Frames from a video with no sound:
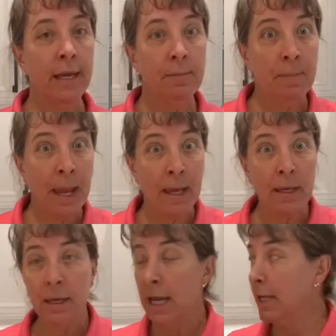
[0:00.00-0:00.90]
it
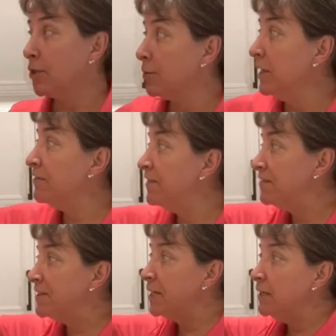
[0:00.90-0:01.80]
bake at
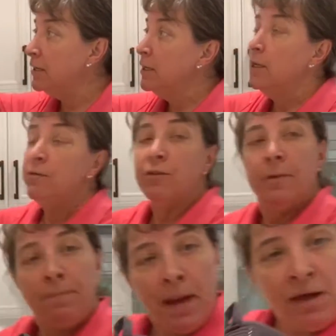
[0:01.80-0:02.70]
350 for
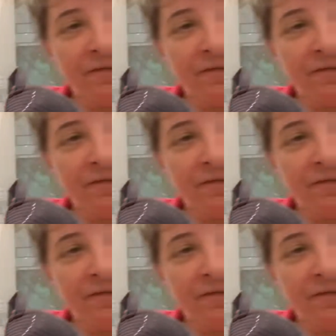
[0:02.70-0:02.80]
about